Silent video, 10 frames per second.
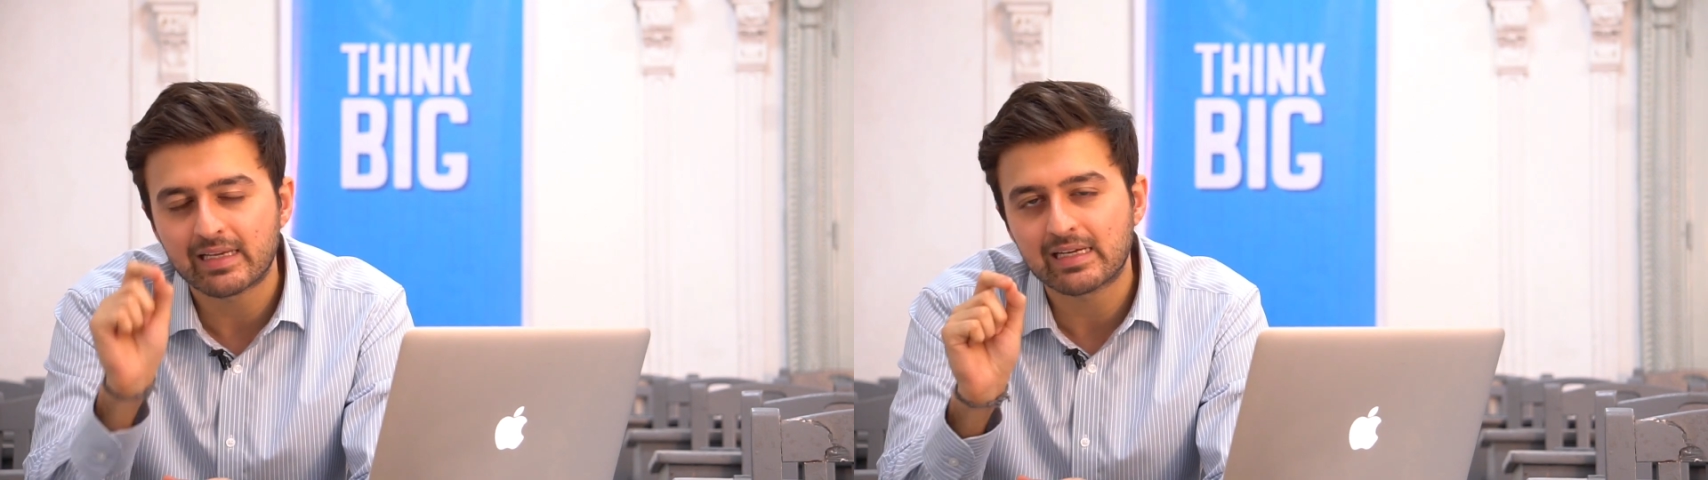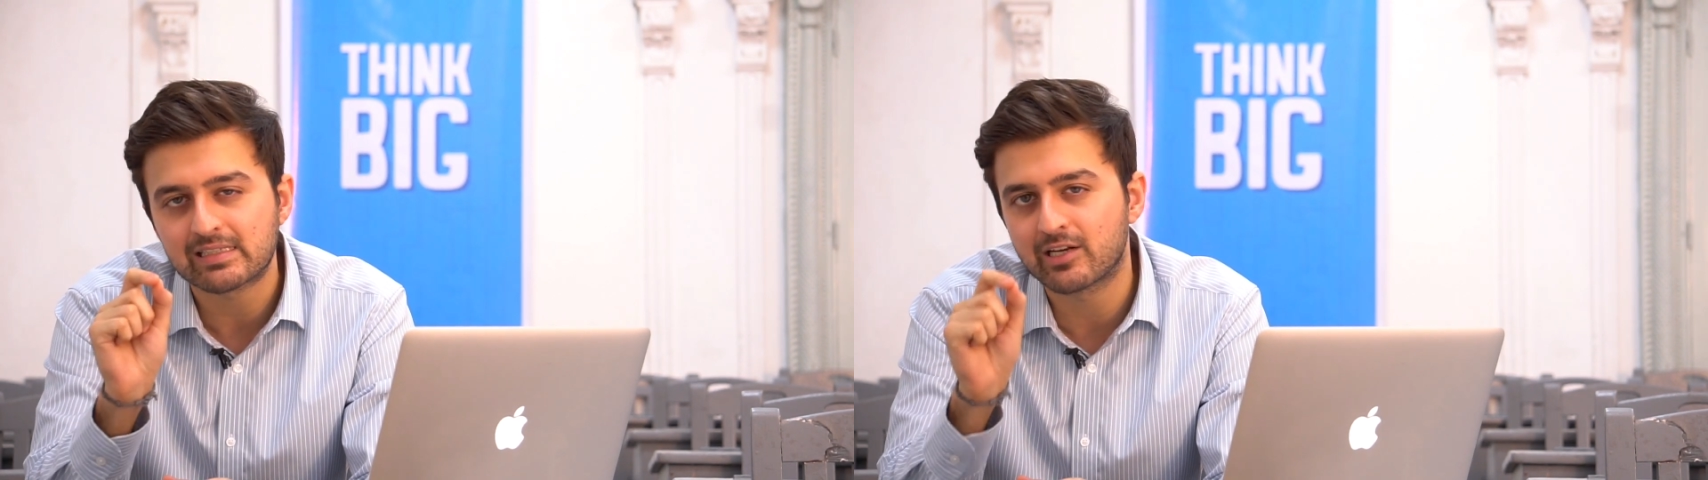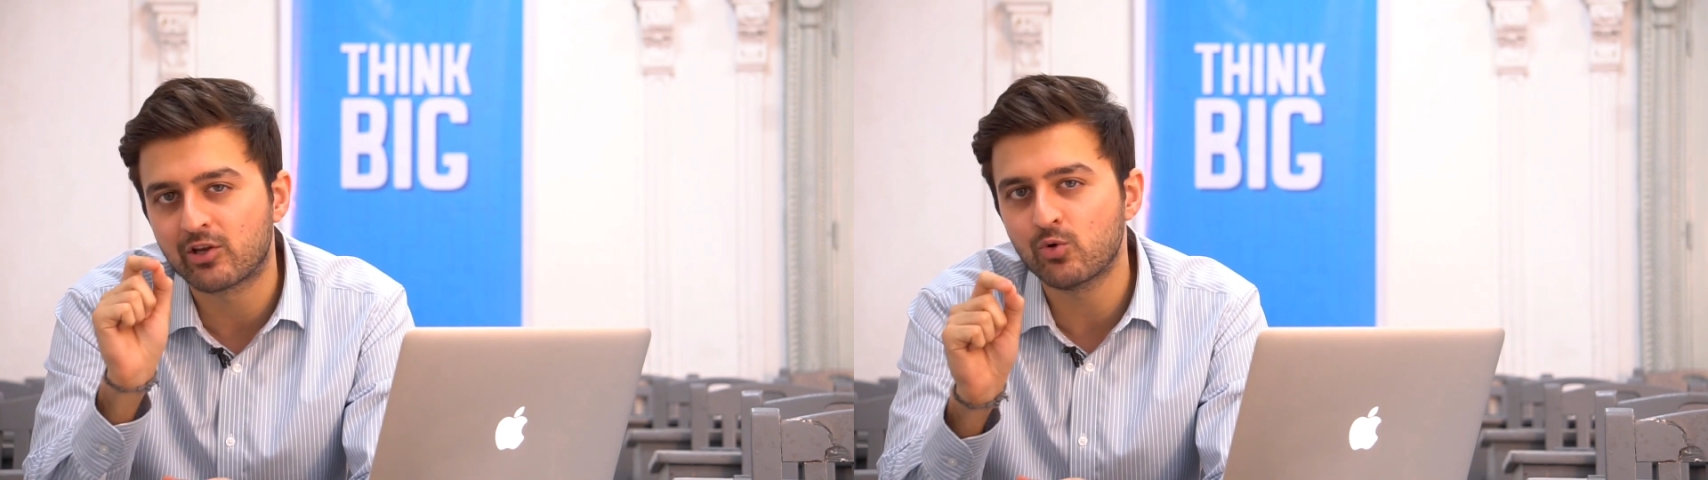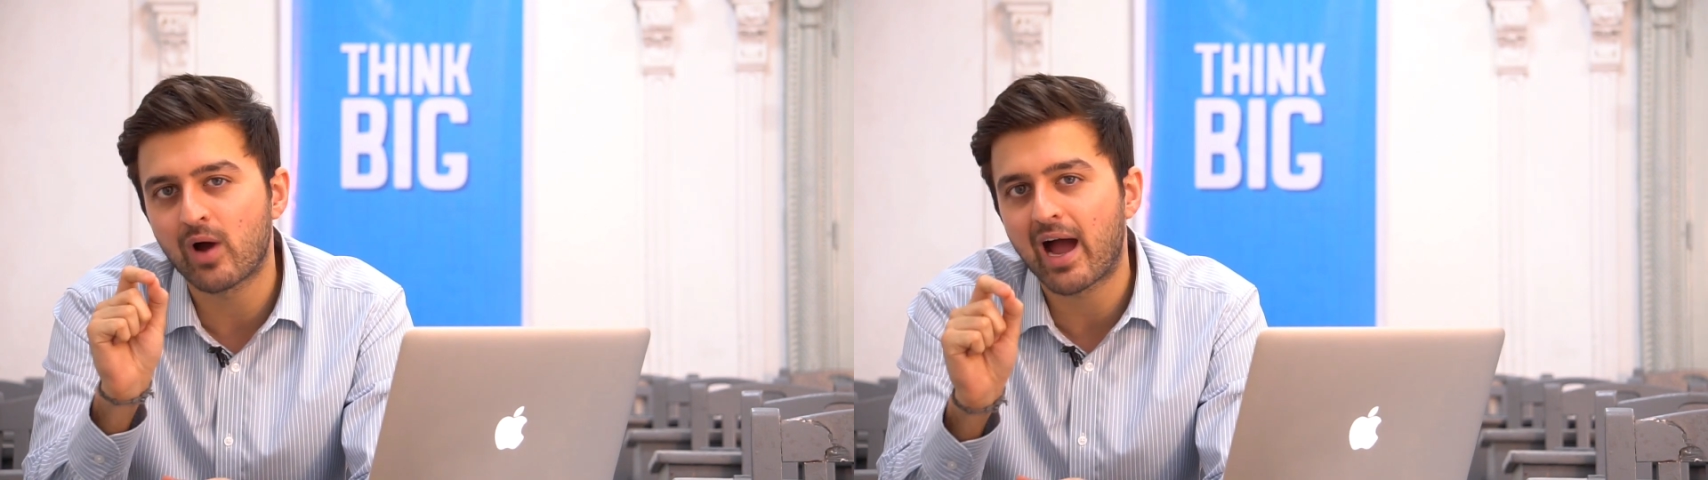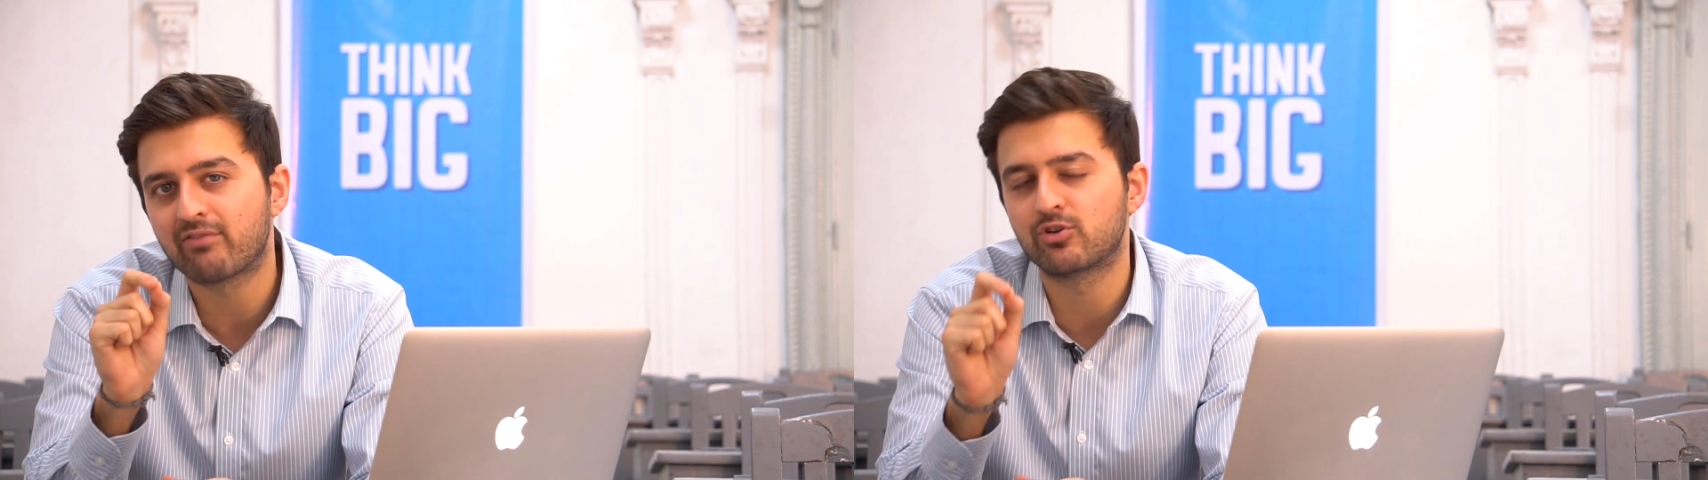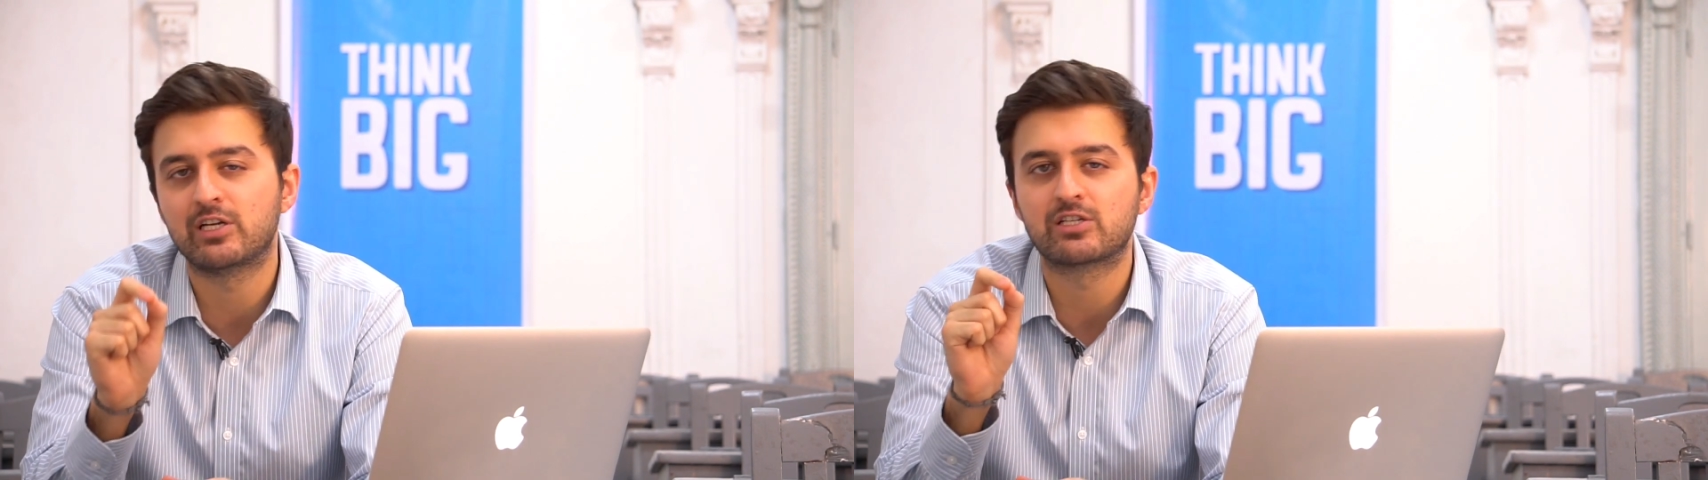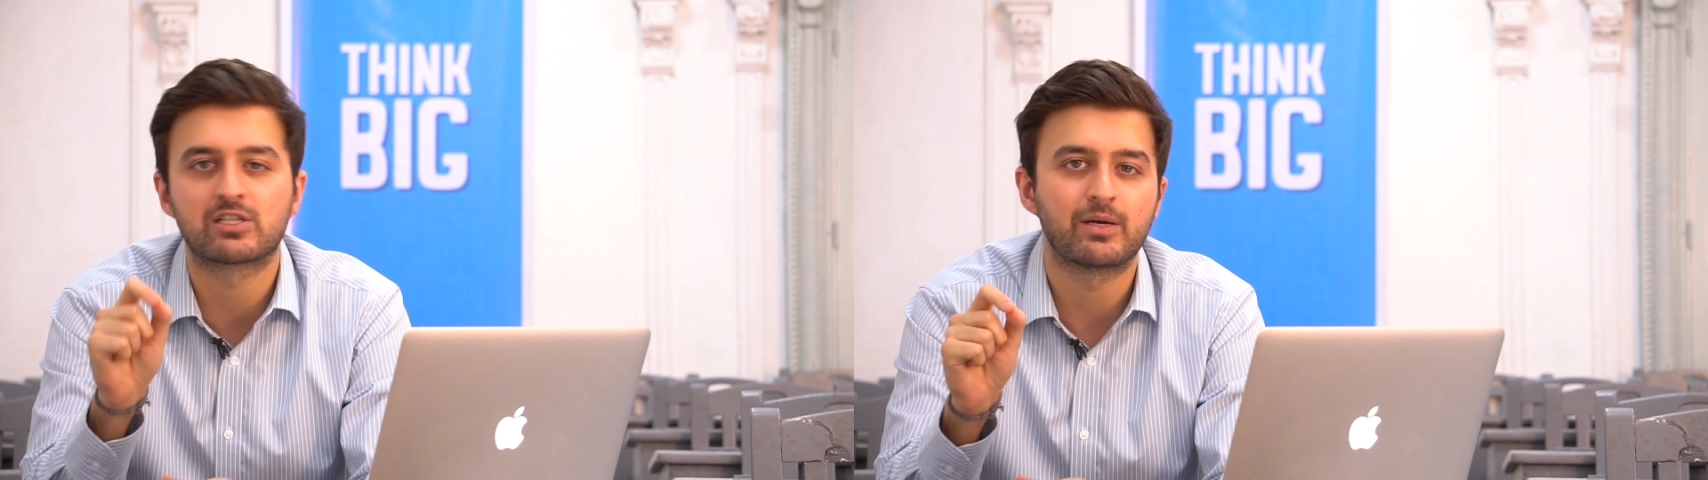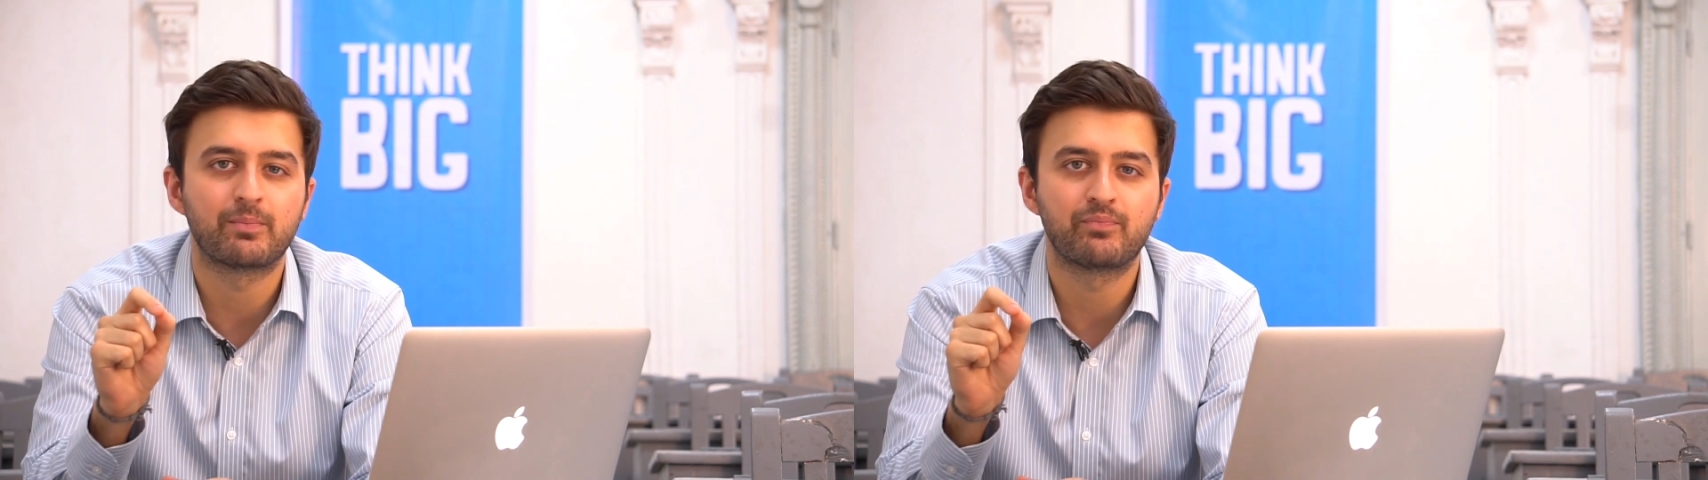things that you have to teach
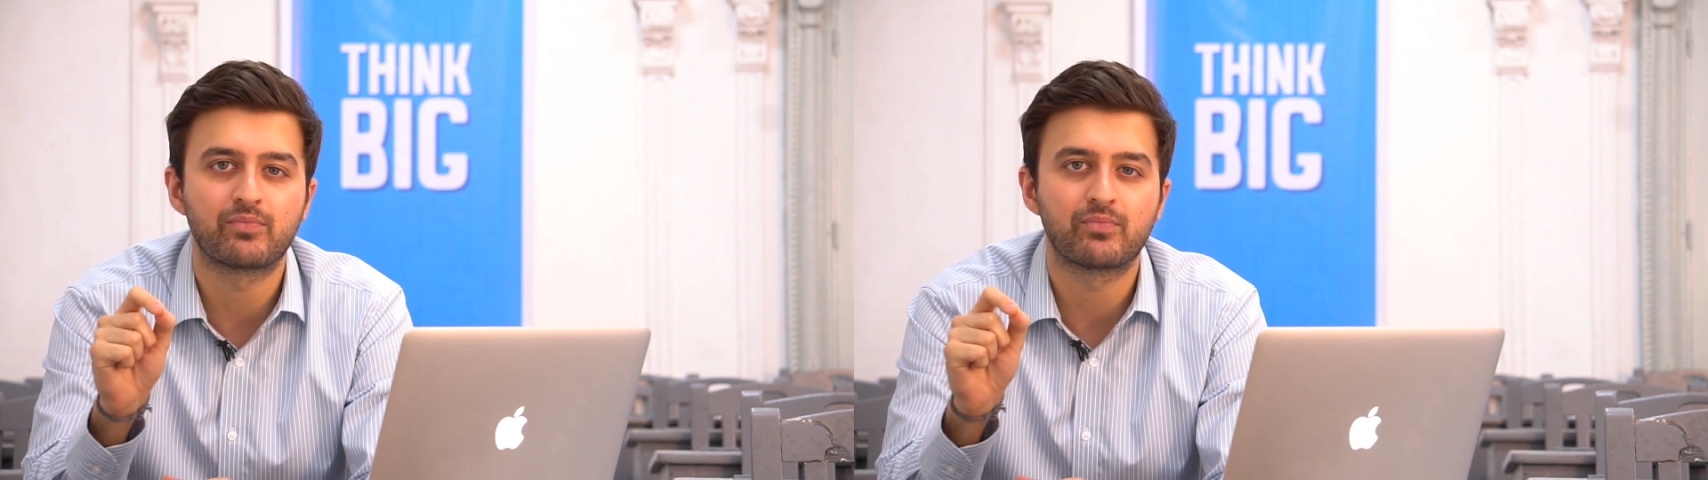them.